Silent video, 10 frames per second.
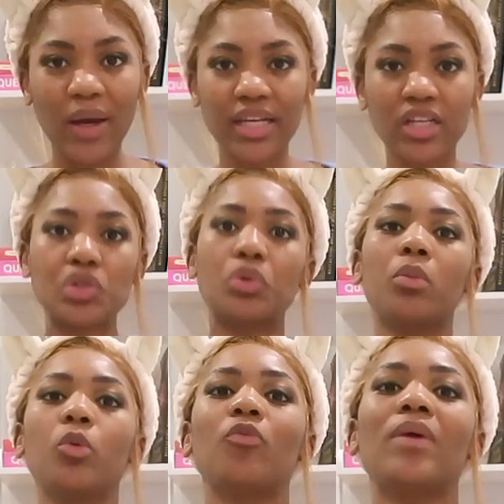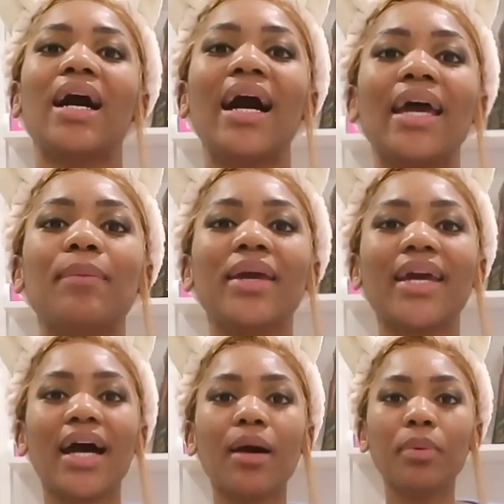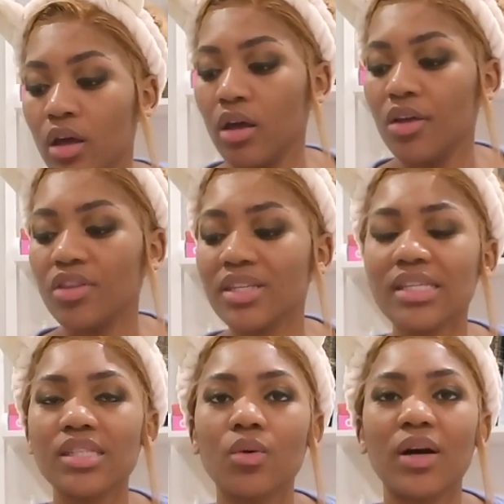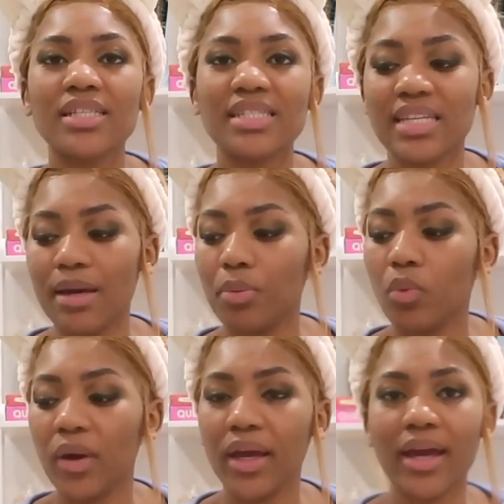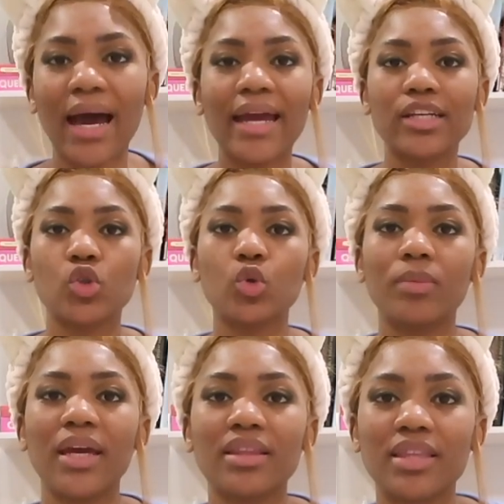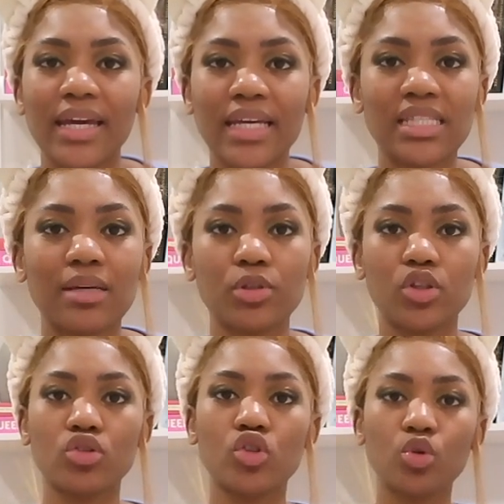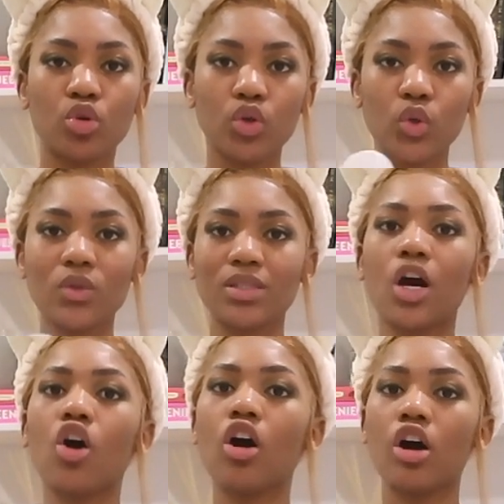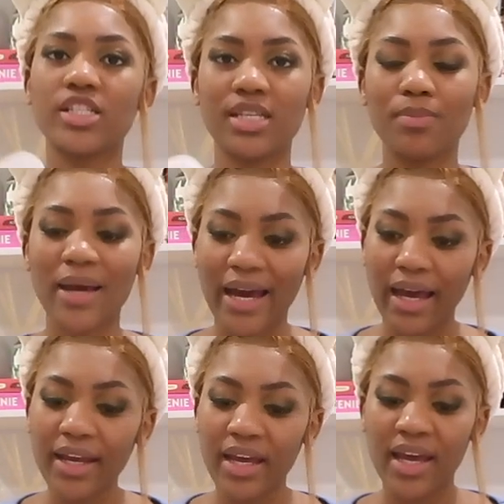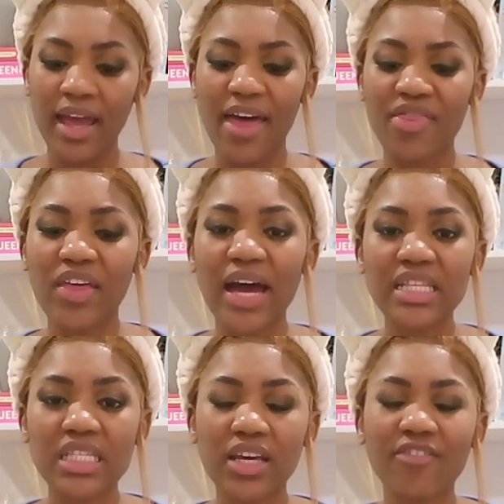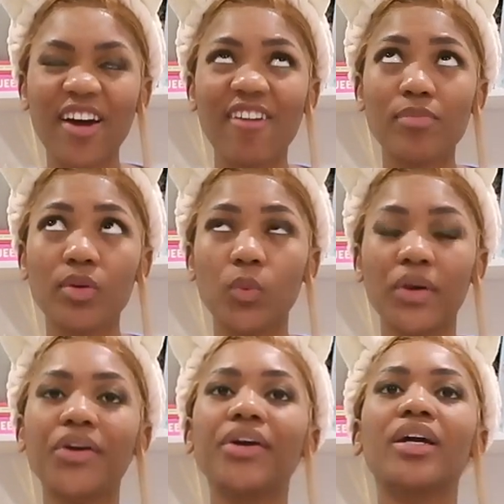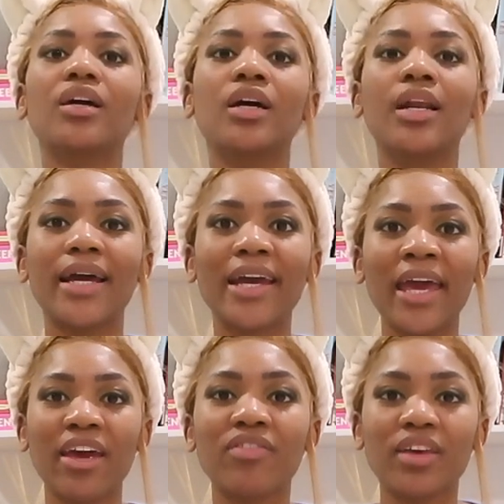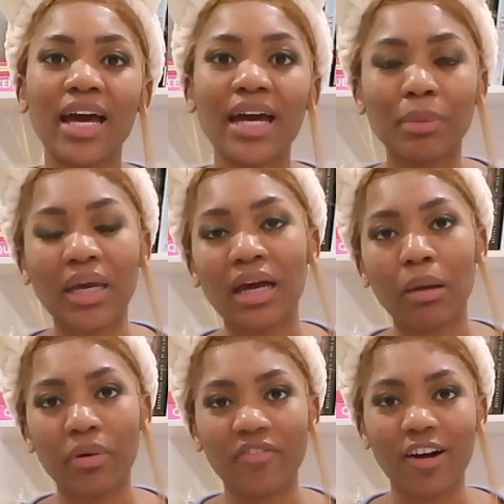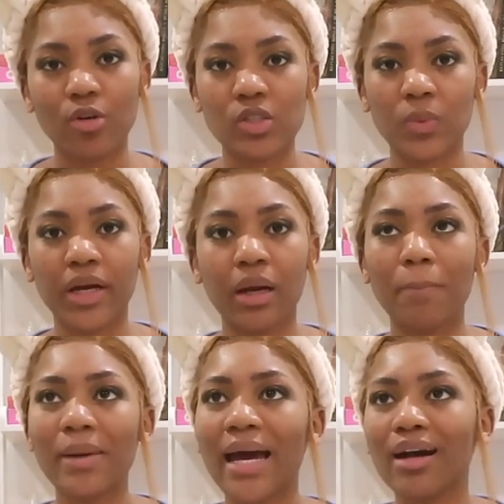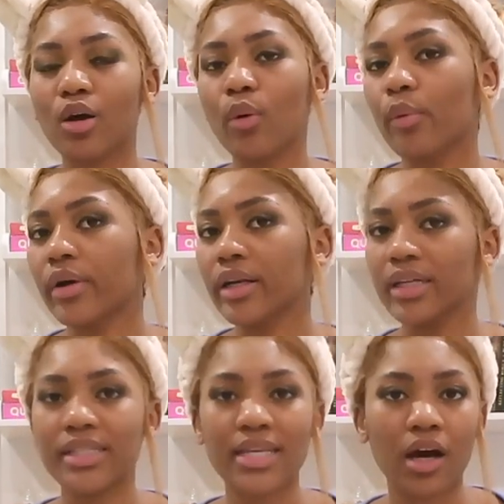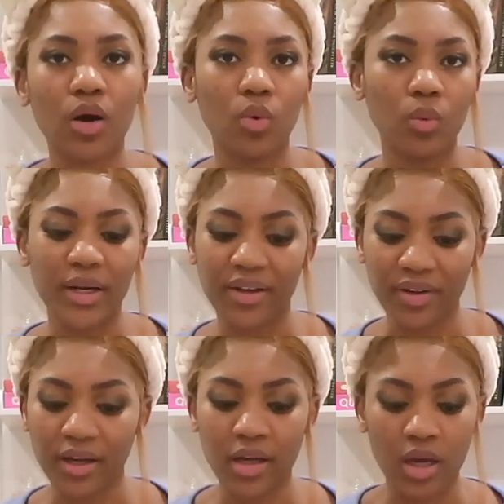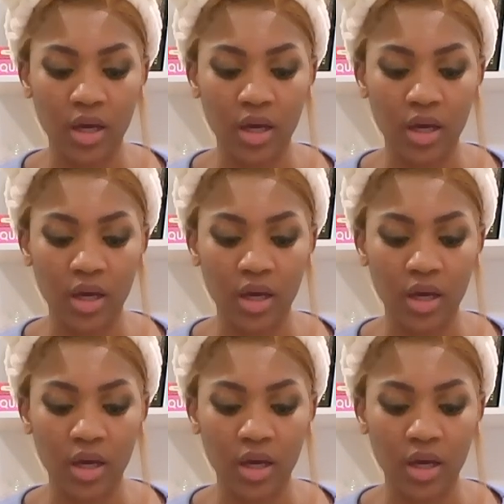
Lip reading: I need to remove my eye makeup. This is the one step where I do make the exception to use a cotton pad, and that's if I've been wearing like heavy eye makeup, if I was wearing black or glitter or whatever.